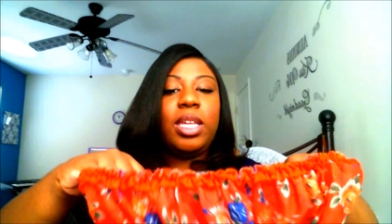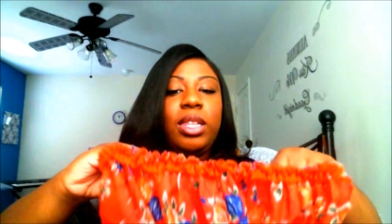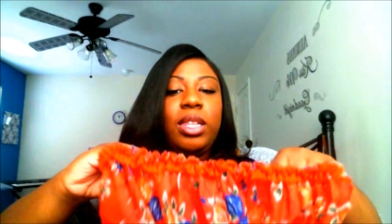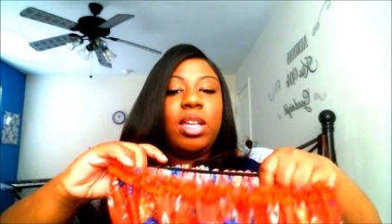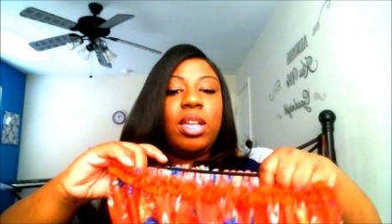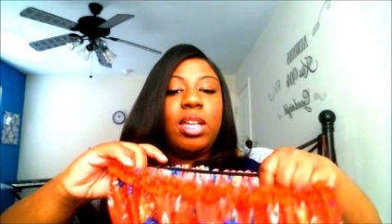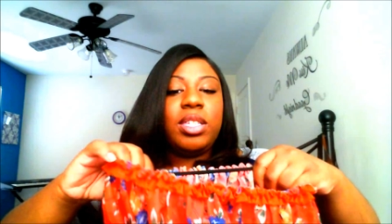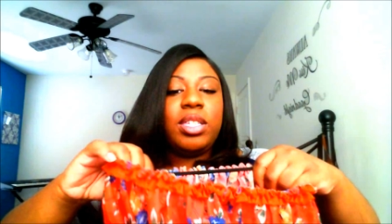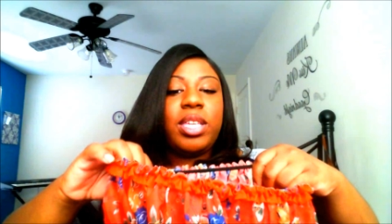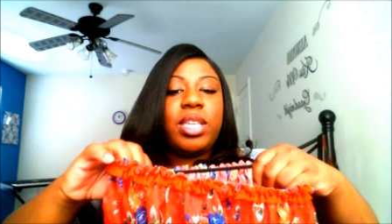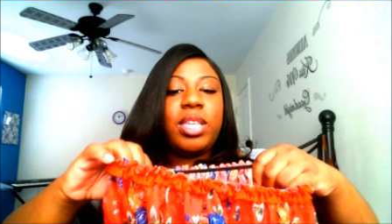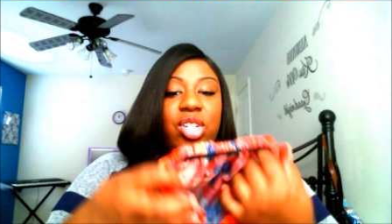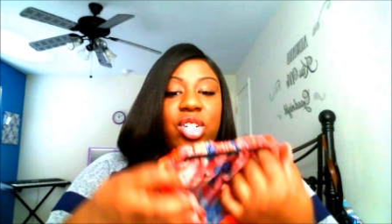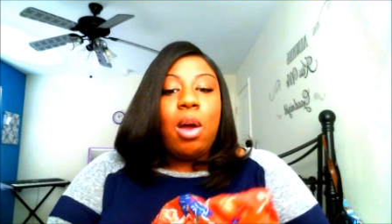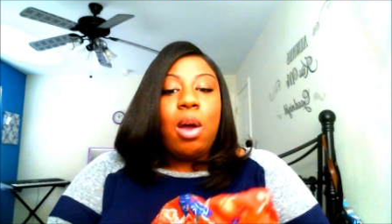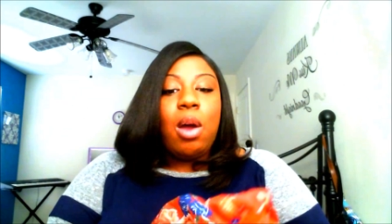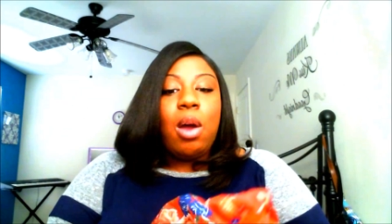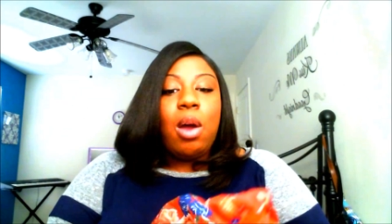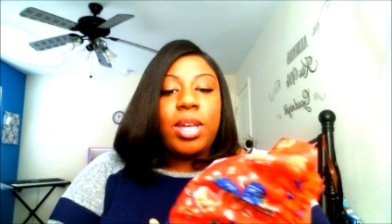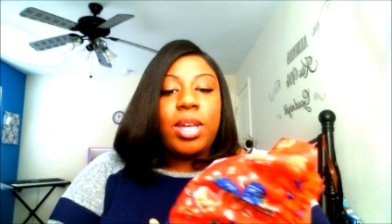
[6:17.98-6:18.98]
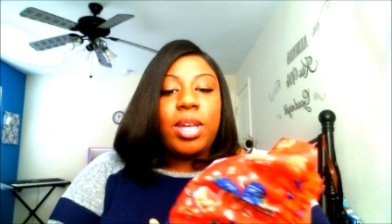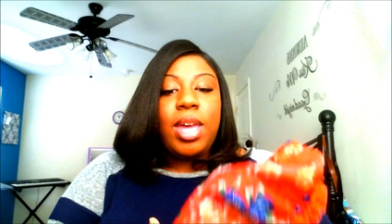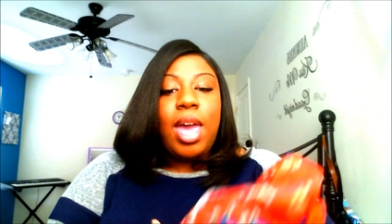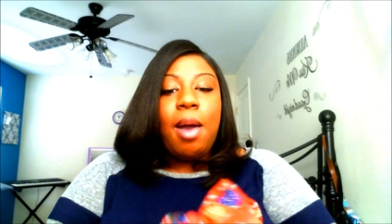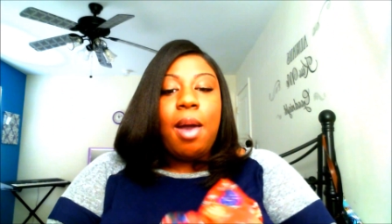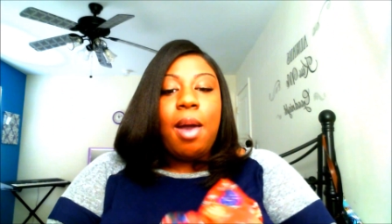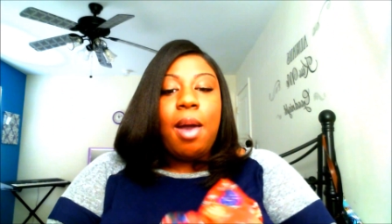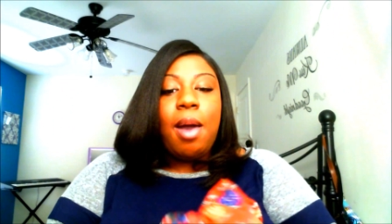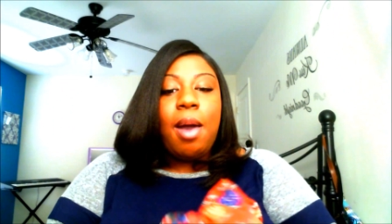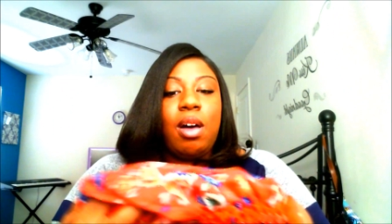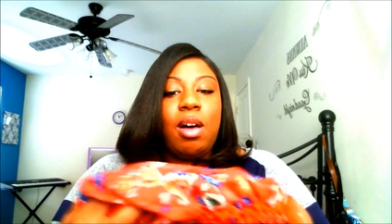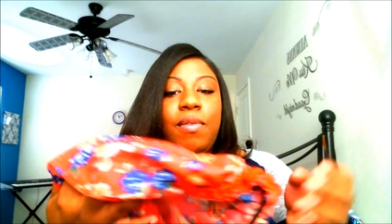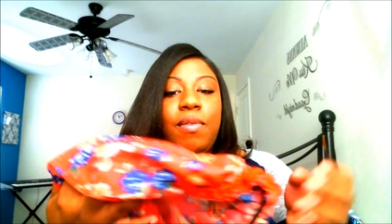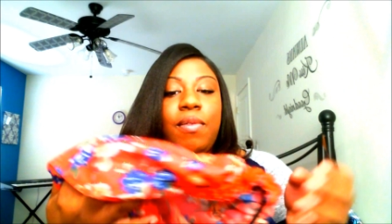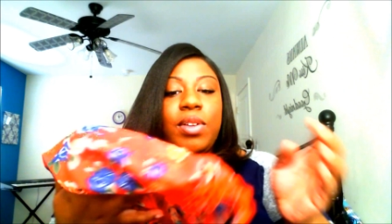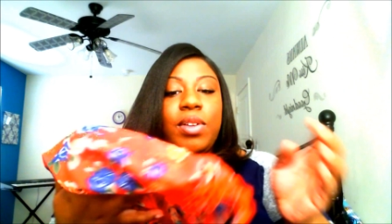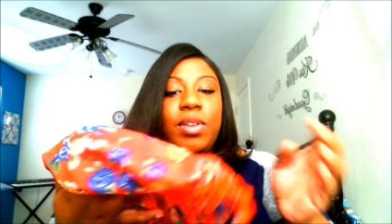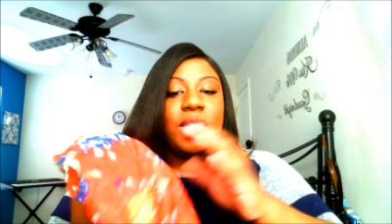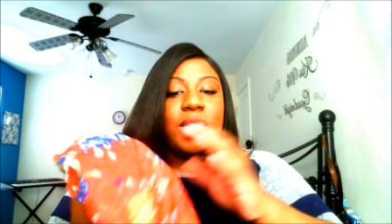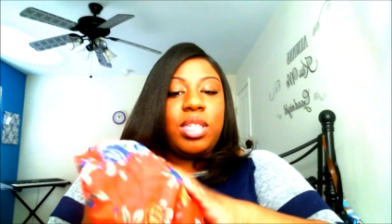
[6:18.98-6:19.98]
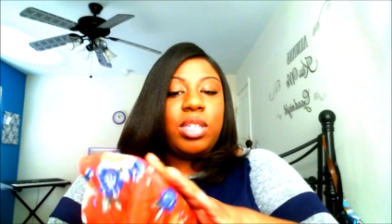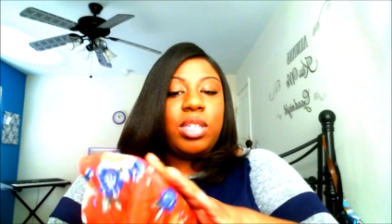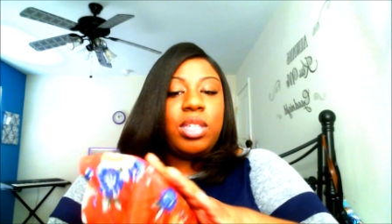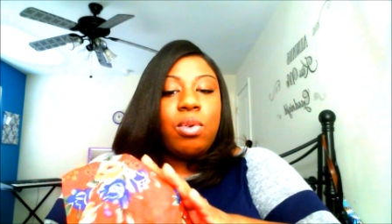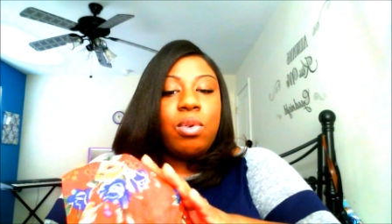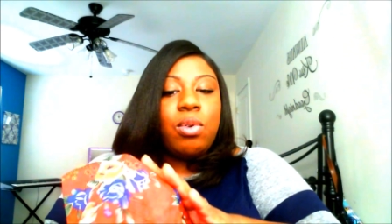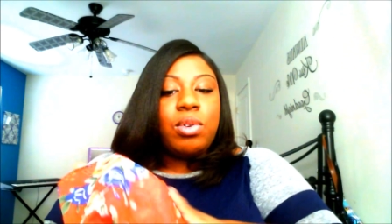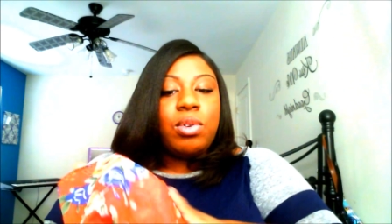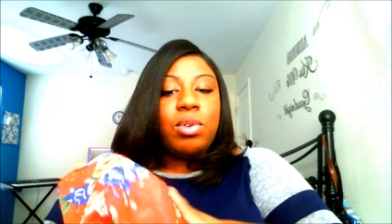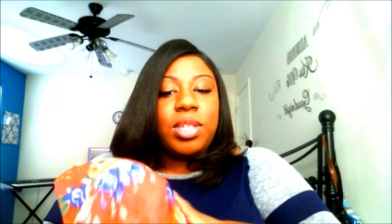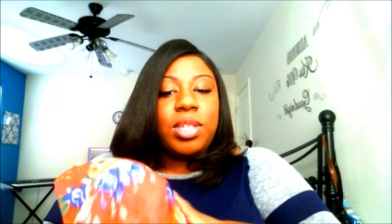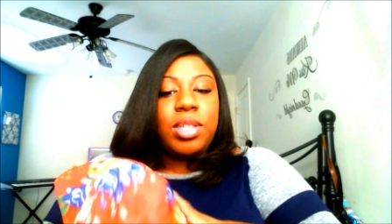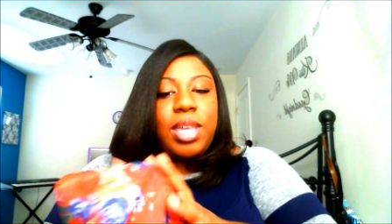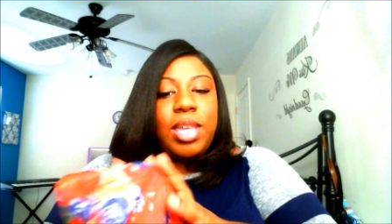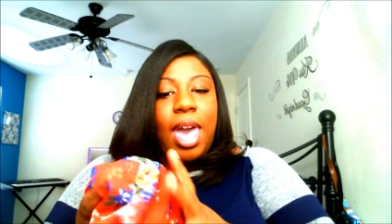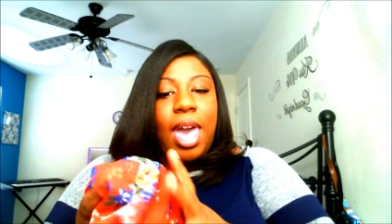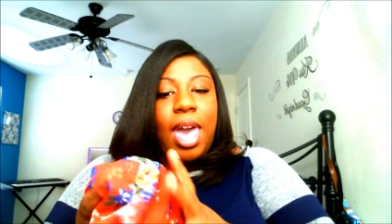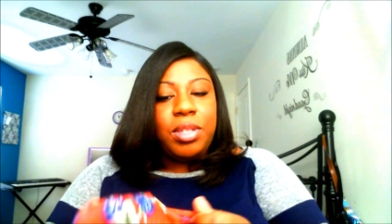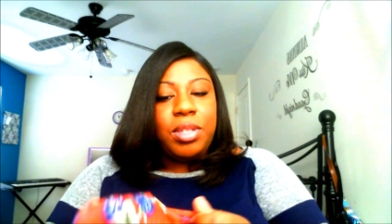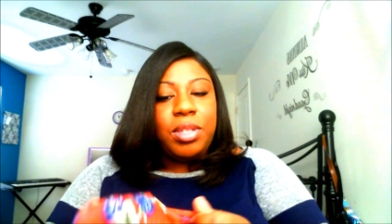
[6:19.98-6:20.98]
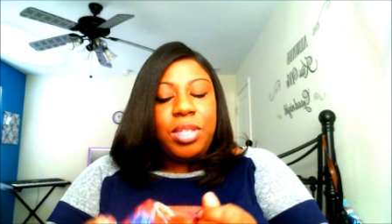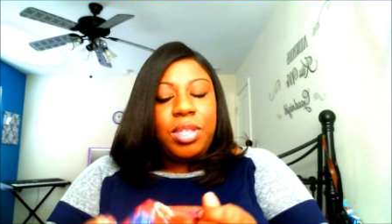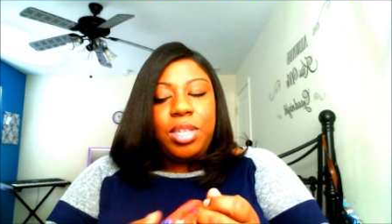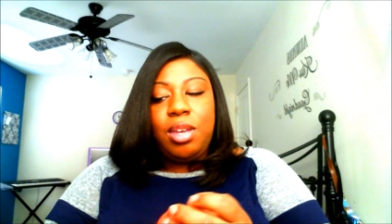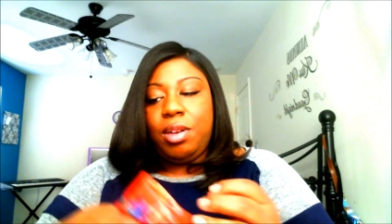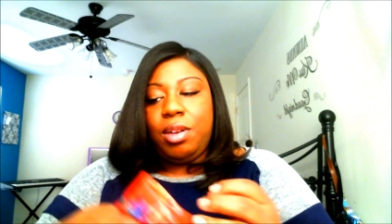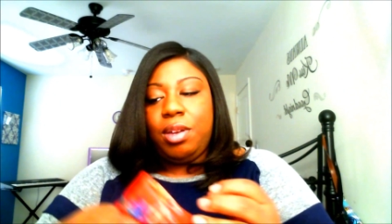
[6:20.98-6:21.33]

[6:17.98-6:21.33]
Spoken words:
like a shower cap, but it's of a silk or satin material.